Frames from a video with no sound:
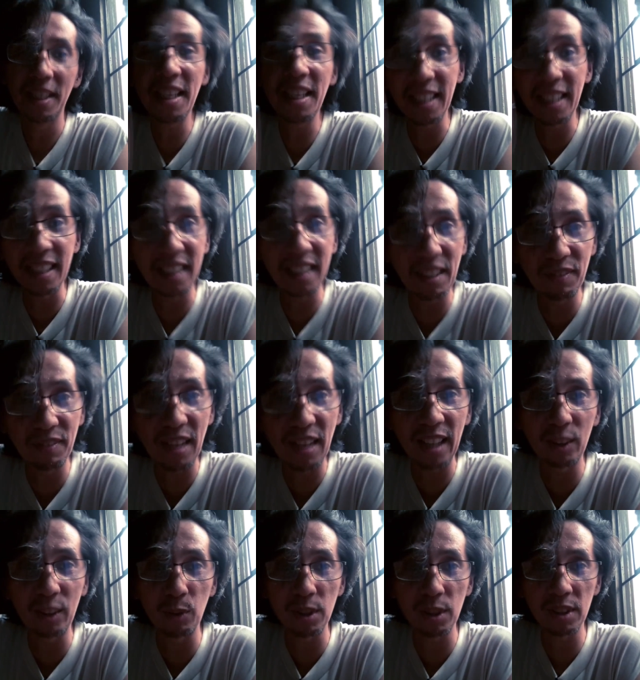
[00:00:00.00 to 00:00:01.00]
He can give
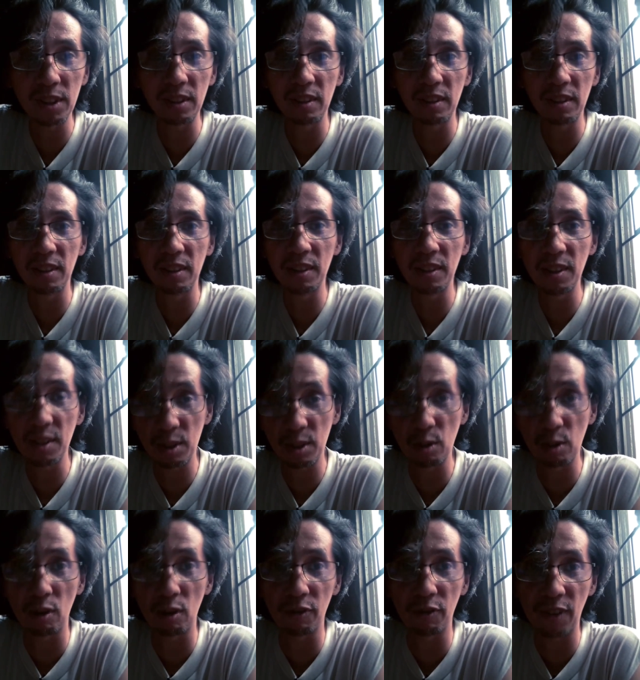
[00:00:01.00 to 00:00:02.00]
that to his
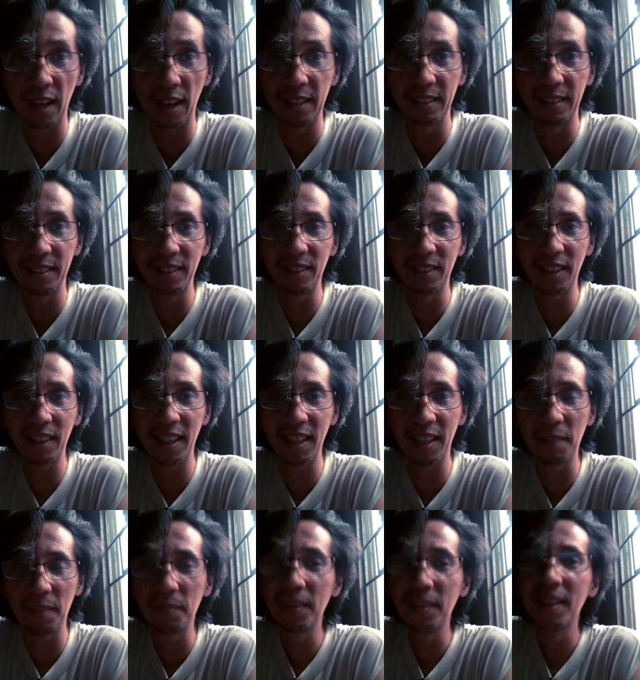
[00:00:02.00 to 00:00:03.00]
girlfriend.
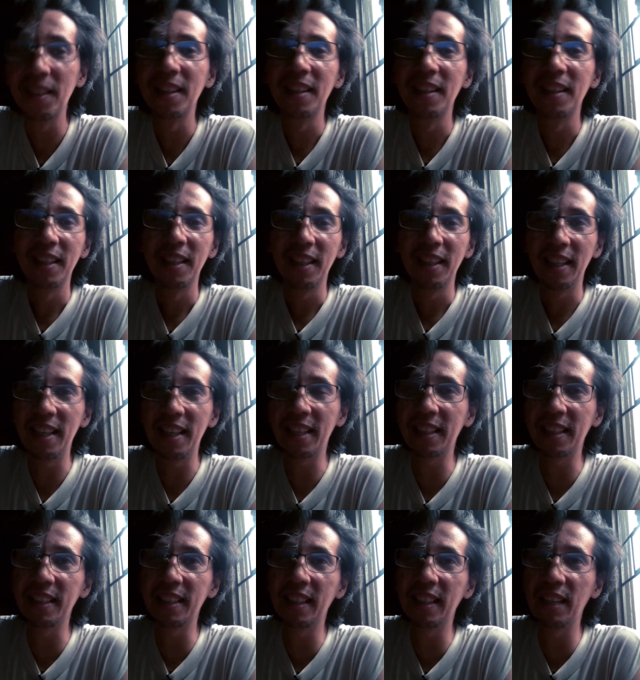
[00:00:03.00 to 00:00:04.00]
Okay,
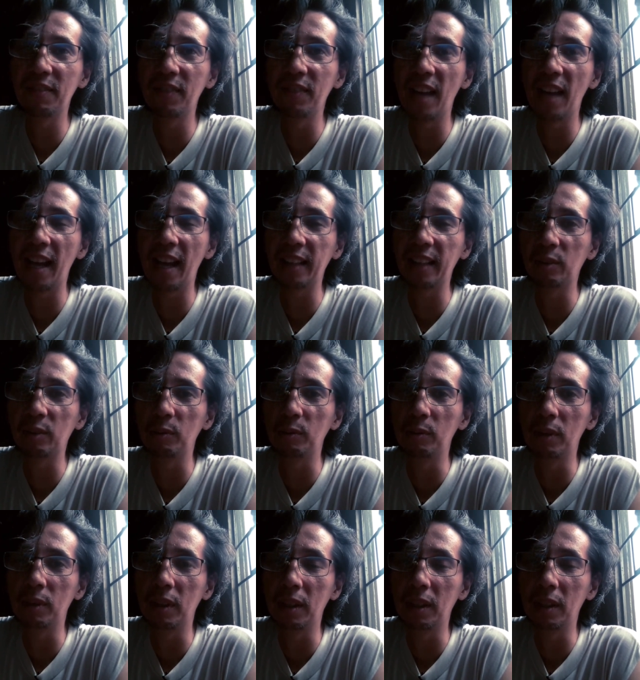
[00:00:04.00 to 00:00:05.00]
he can give that to